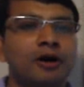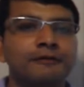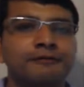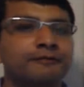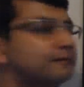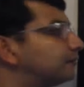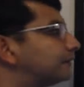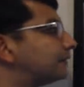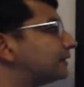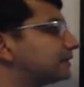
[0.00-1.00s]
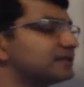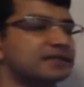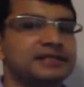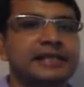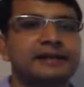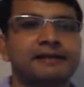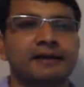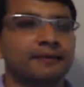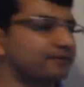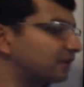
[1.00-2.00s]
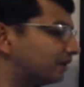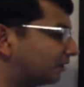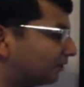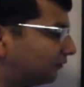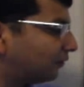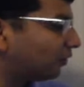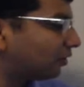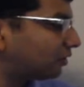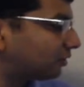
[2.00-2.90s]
of seekhna for,